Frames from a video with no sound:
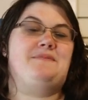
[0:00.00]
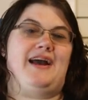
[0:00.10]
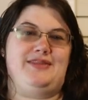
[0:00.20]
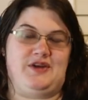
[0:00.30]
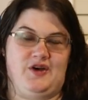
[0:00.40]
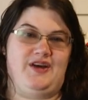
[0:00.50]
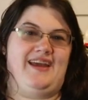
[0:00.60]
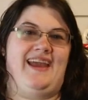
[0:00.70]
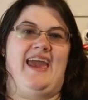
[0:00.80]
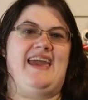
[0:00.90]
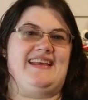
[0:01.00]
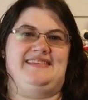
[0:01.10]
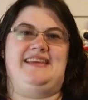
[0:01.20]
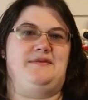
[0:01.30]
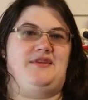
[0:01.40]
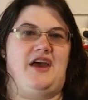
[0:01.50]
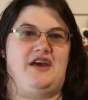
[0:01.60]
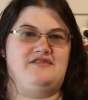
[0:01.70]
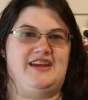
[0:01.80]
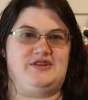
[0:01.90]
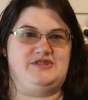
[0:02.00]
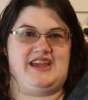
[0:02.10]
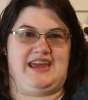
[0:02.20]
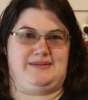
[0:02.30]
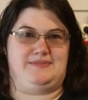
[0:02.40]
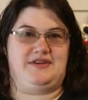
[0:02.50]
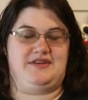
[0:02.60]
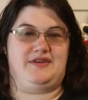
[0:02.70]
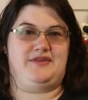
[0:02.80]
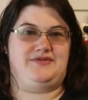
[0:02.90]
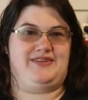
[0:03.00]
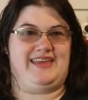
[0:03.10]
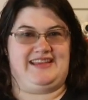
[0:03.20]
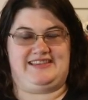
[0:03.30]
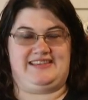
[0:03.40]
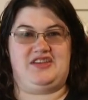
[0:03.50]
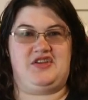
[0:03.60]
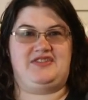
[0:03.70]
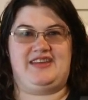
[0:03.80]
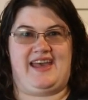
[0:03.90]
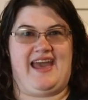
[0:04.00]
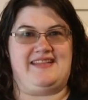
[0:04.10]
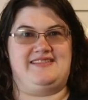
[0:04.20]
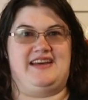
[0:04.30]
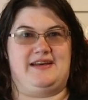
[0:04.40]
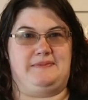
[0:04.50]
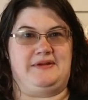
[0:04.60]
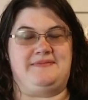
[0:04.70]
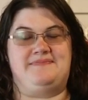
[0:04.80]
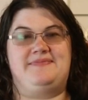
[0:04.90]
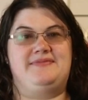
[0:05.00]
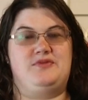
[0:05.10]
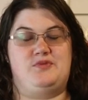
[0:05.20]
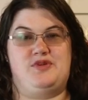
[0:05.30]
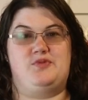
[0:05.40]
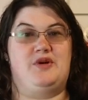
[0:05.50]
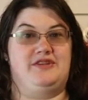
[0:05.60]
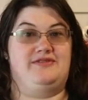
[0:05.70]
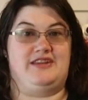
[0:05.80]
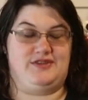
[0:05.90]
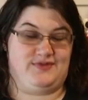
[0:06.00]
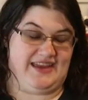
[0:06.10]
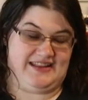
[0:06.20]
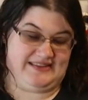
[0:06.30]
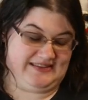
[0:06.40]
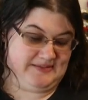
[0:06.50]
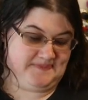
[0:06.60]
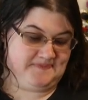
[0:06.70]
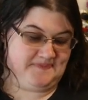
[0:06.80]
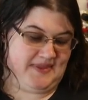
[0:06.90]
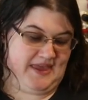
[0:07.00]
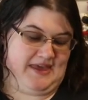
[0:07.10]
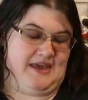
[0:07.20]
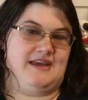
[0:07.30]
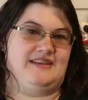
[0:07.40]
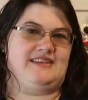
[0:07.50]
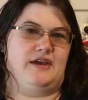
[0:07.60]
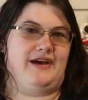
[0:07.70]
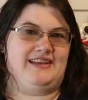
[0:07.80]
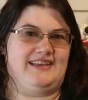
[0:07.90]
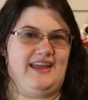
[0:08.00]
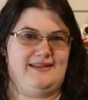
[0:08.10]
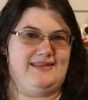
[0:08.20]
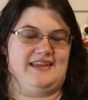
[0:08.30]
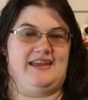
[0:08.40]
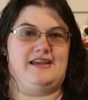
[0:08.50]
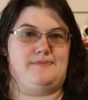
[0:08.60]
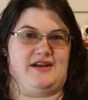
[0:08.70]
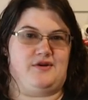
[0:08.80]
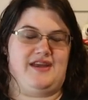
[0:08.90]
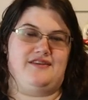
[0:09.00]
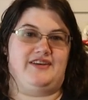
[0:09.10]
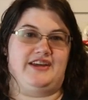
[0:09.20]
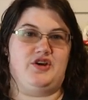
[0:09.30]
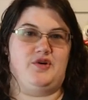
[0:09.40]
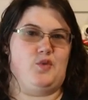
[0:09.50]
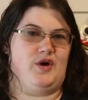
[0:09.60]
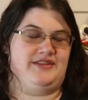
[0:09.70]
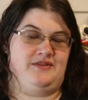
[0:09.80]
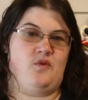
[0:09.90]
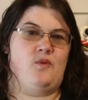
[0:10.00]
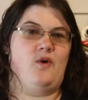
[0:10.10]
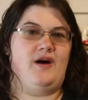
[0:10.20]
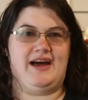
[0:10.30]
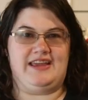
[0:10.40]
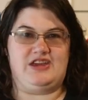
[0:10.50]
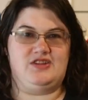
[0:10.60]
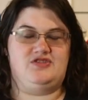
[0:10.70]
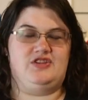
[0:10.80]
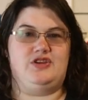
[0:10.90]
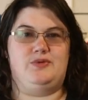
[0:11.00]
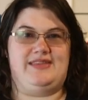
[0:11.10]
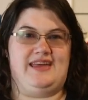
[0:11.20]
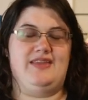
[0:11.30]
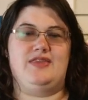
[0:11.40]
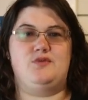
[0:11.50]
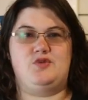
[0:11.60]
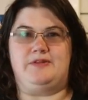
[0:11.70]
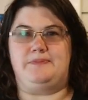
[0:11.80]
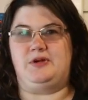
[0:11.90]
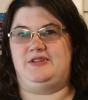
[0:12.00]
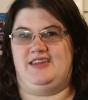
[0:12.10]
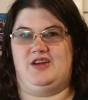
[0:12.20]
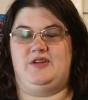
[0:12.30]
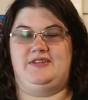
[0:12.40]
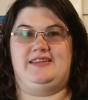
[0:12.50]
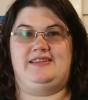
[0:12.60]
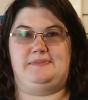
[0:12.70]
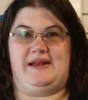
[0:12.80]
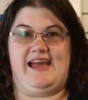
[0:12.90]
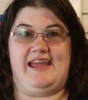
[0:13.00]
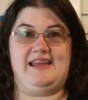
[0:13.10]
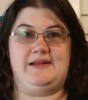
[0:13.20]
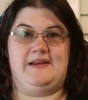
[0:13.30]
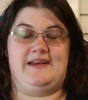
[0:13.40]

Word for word: But I thought it seemed a real shame for this to end up with one of those fates. So I started thinking about if I got one, what I could do with it that would put it on display